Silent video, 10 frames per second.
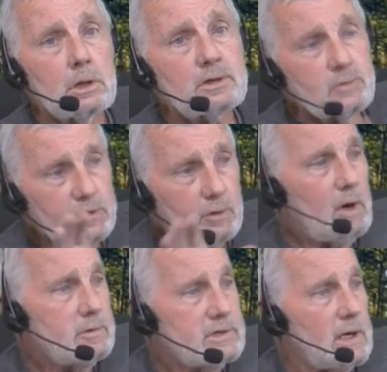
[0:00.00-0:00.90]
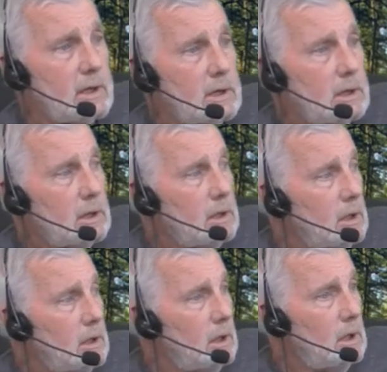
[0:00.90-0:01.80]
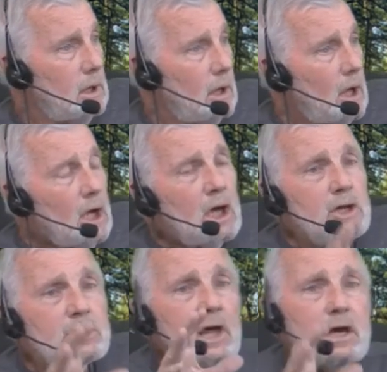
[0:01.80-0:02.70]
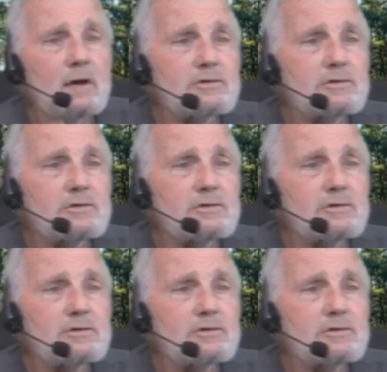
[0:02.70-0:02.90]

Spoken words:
That's what Thoreau said. Think